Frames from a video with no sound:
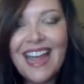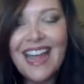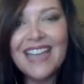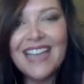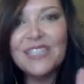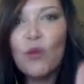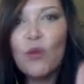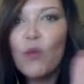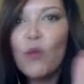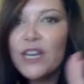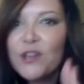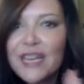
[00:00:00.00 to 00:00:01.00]
And
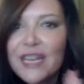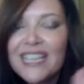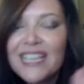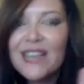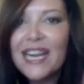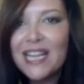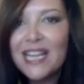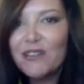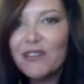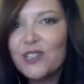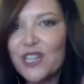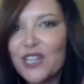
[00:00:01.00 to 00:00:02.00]
when you can get that
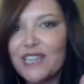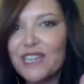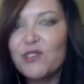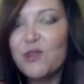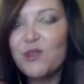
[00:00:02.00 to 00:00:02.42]
energy